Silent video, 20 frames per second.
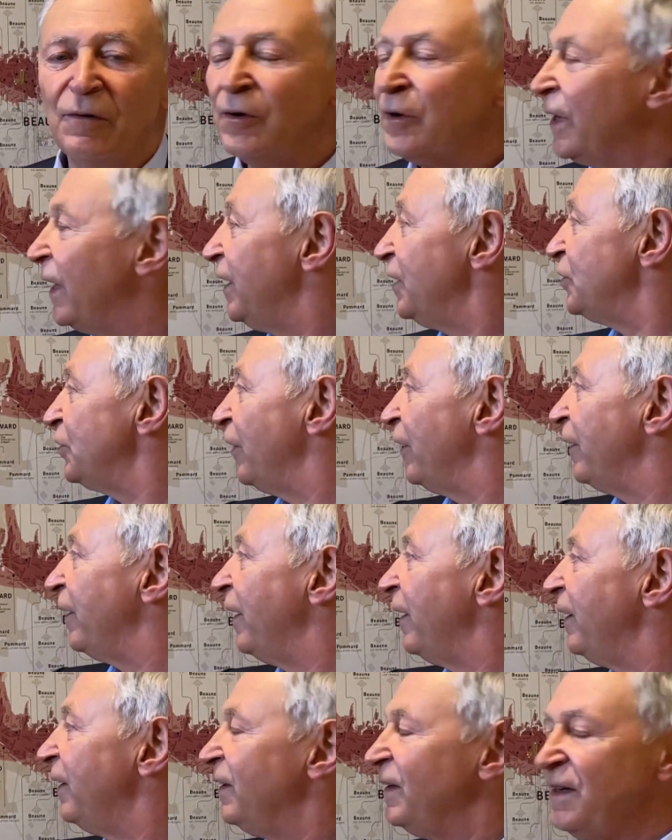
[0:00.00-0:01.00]

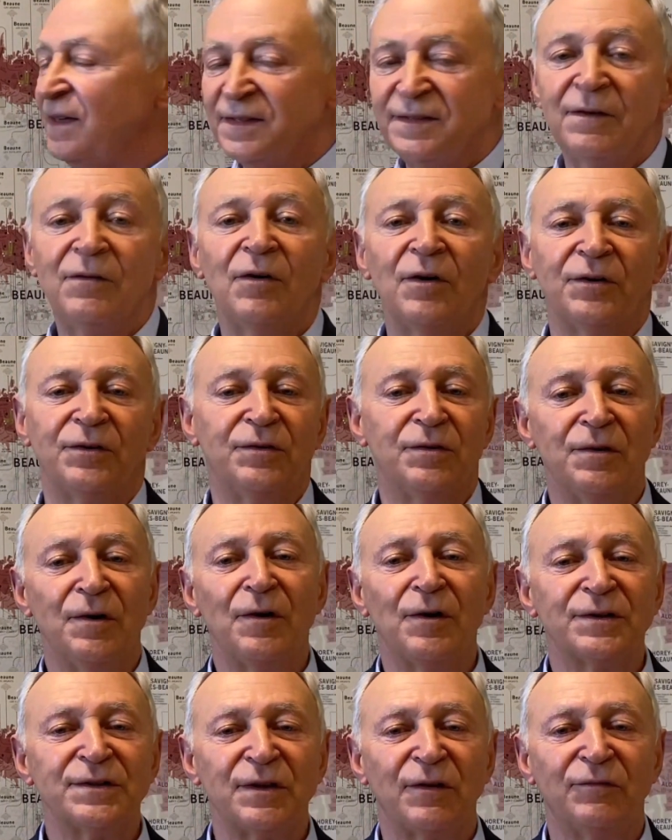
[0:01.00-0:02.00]
location is on the
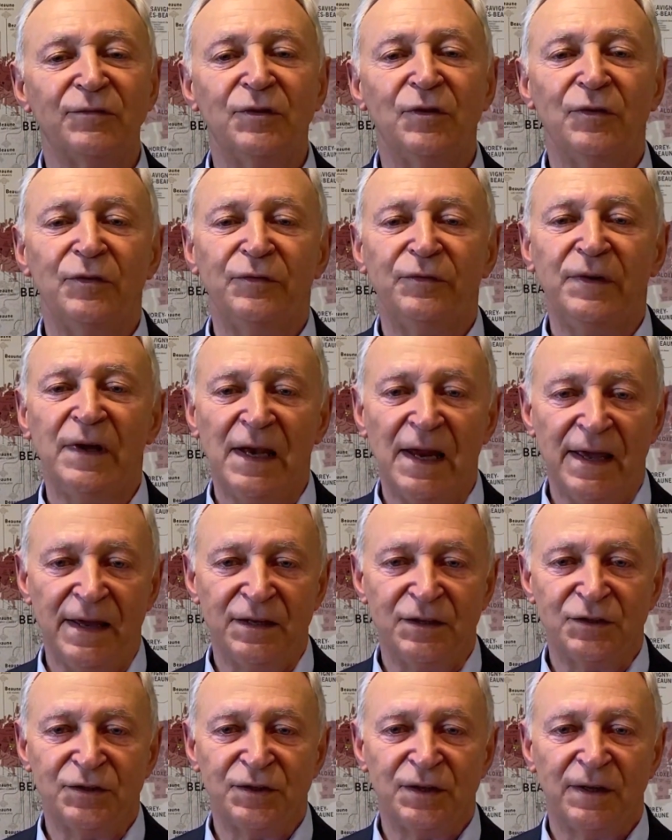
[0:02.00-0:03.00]
north of the
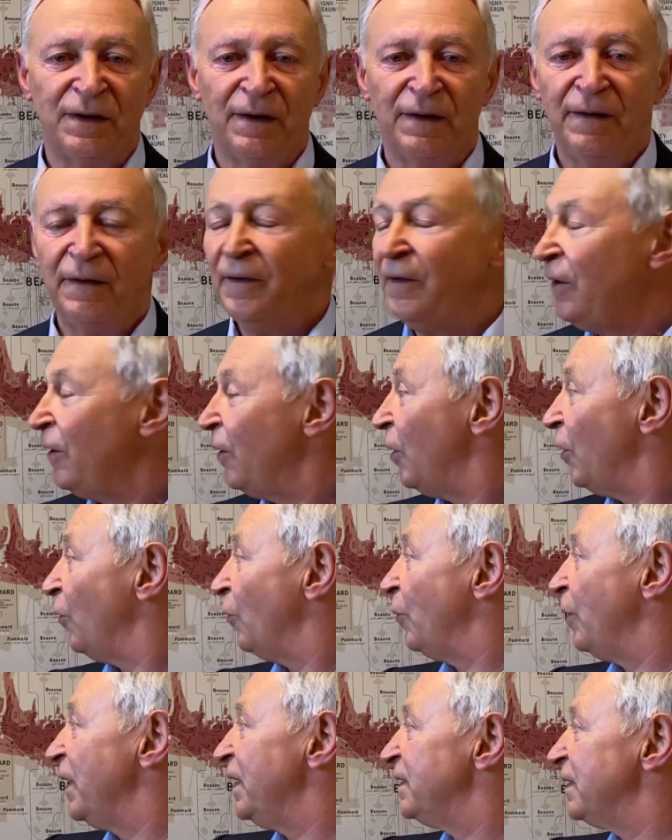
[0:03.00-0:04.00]
village,
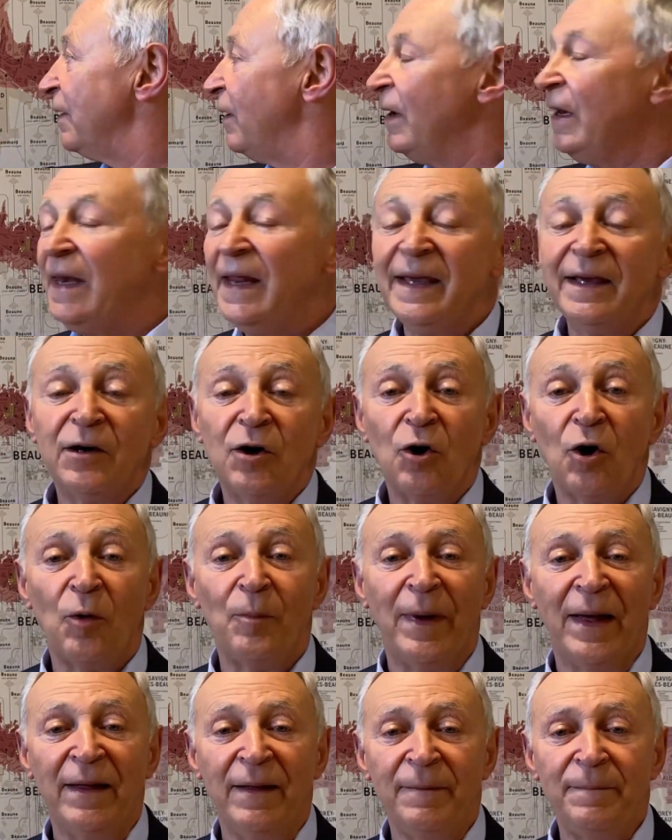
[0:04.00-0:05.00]
with Les
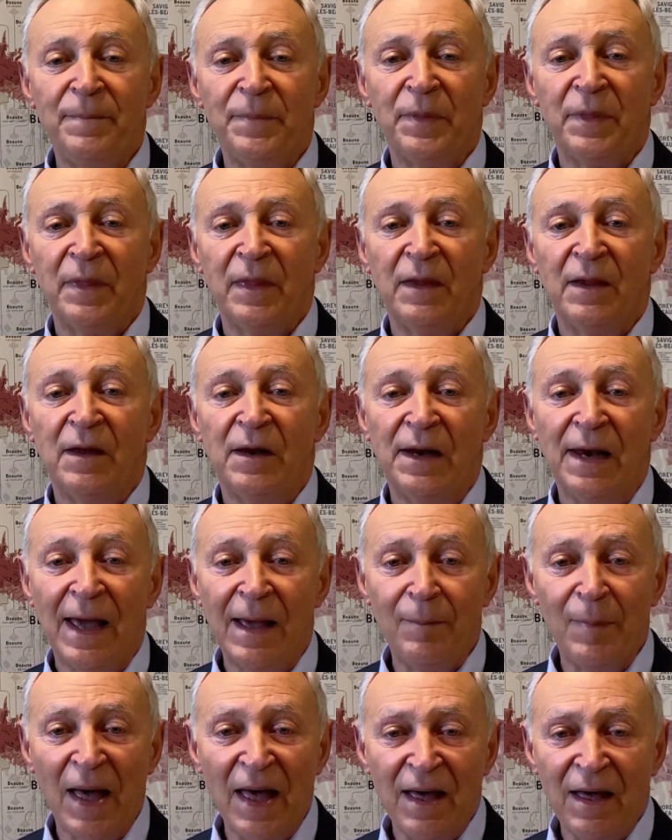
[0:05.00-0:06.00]
Corbins,
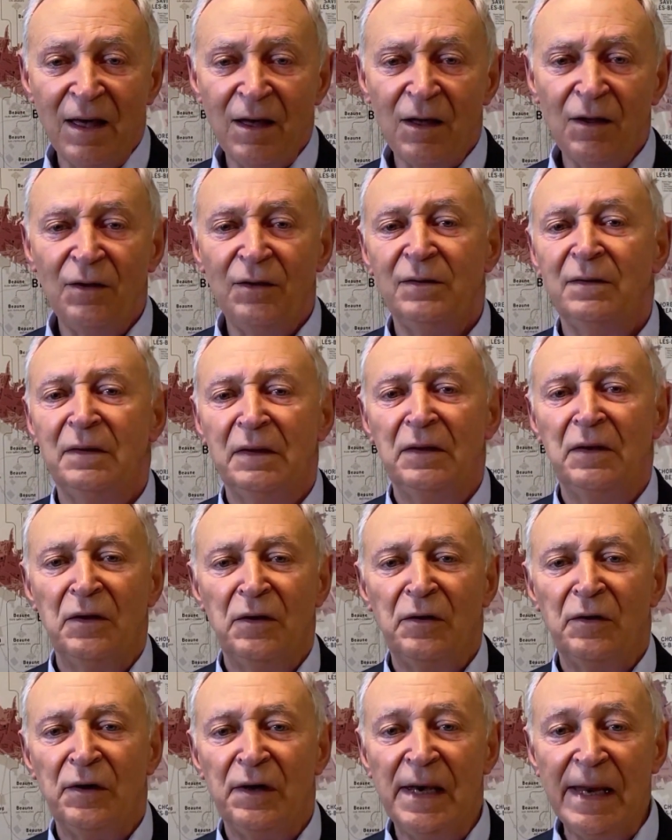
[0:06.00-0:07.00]
La Barre,
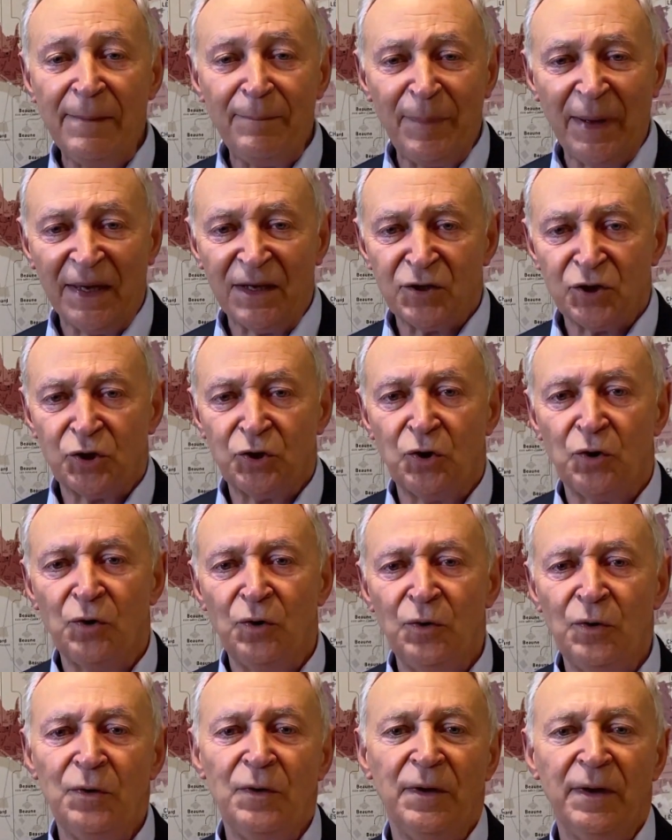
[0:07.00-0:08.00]
Les
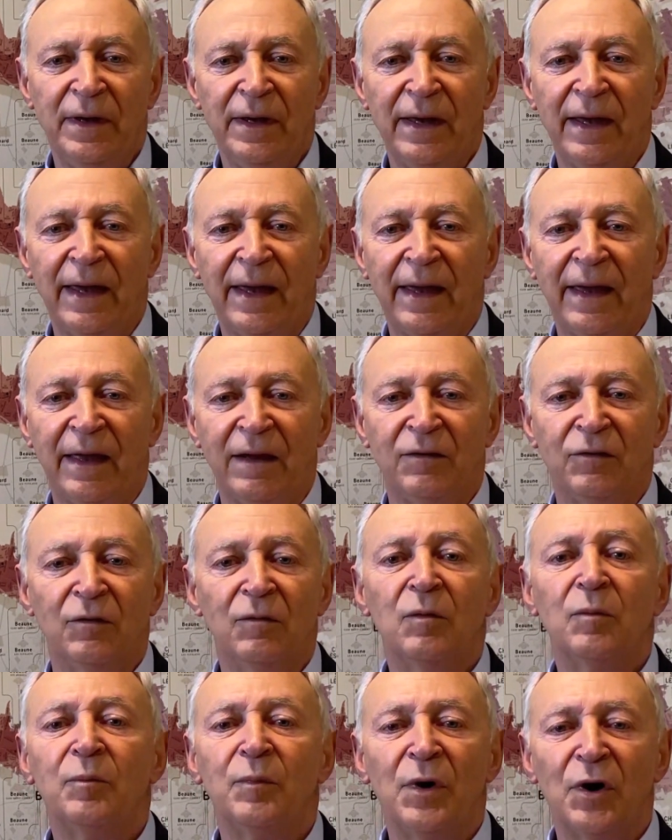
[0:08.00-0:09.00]
Perchauds, and
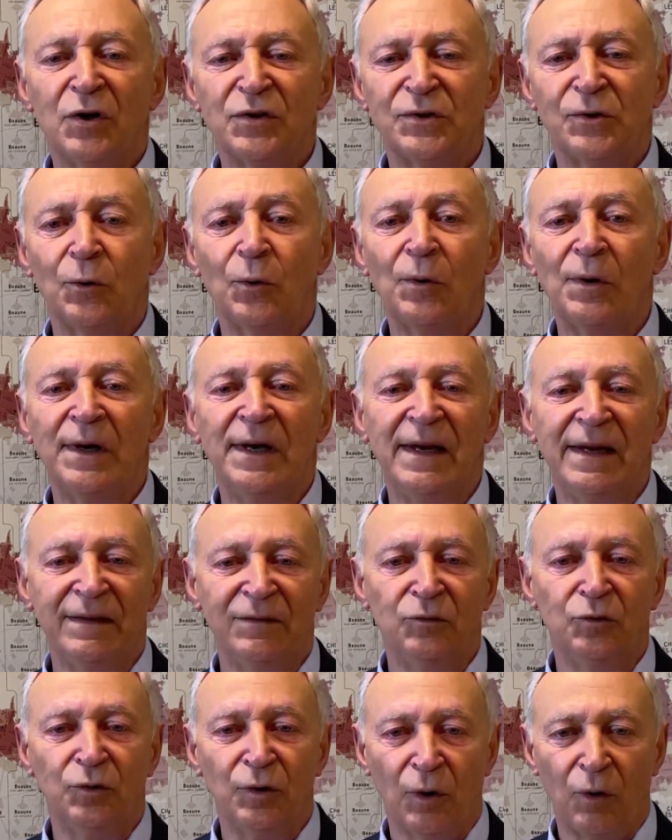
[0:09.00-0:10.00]
Meursault
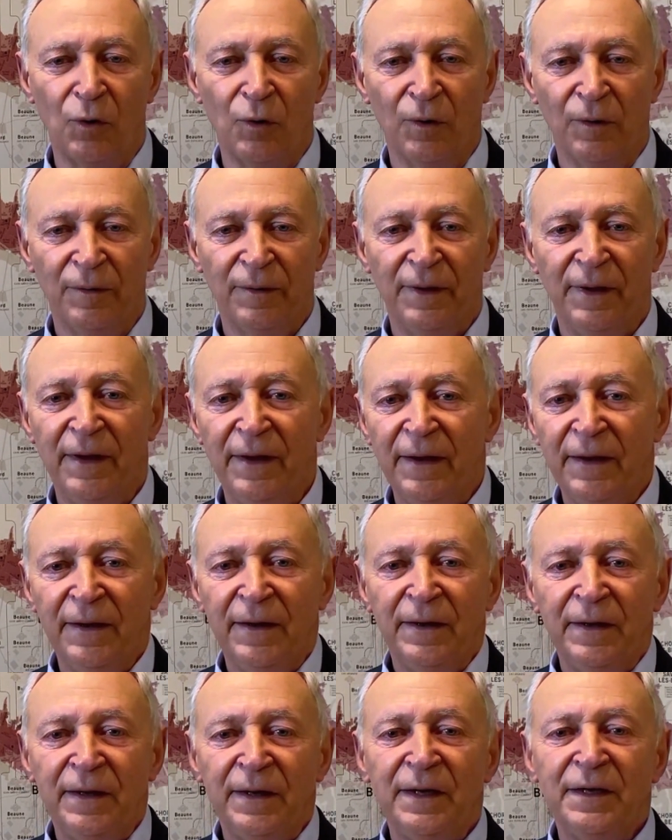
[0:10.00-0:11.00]
Les Dureaux.
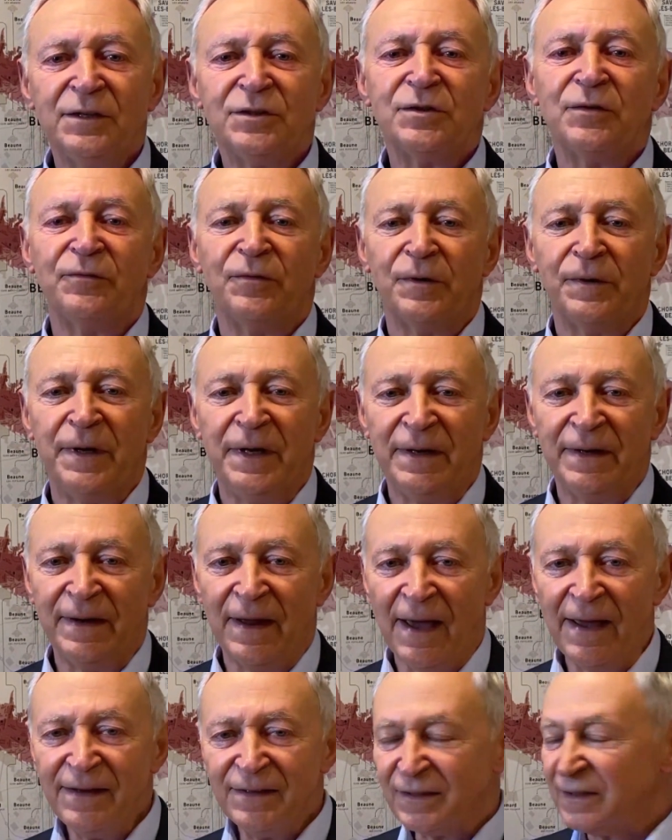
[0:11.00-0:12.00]
It's a very
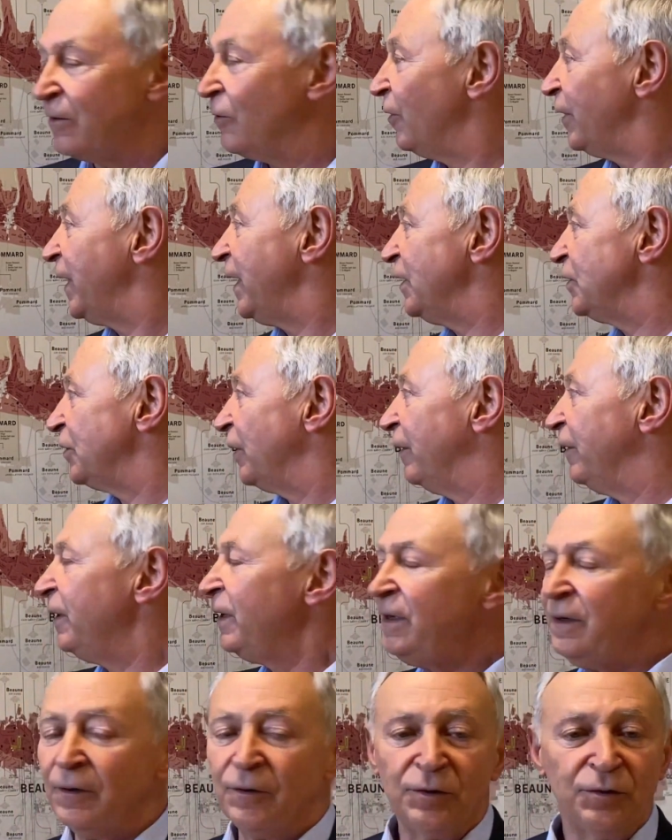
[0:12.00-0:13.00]
nice location.
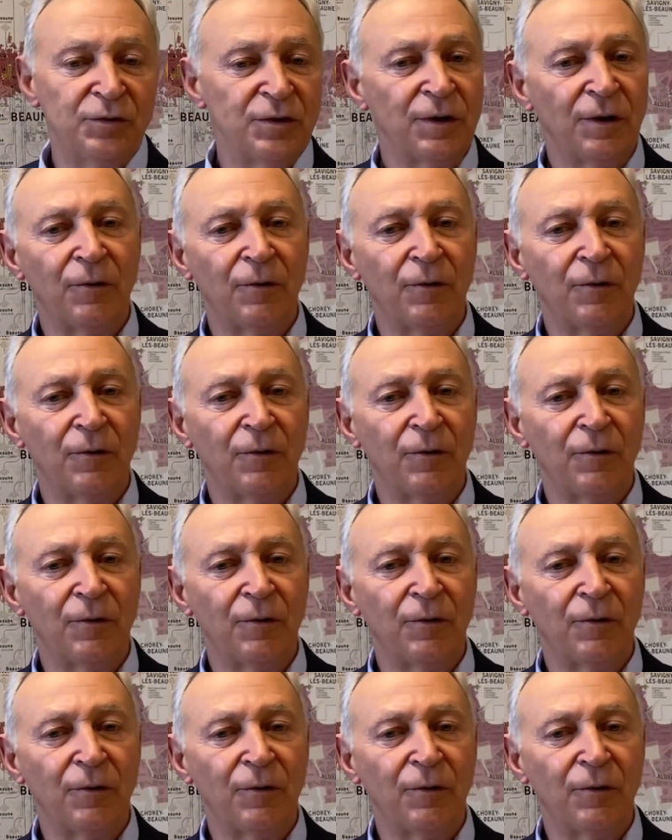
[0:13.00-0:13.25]
Here the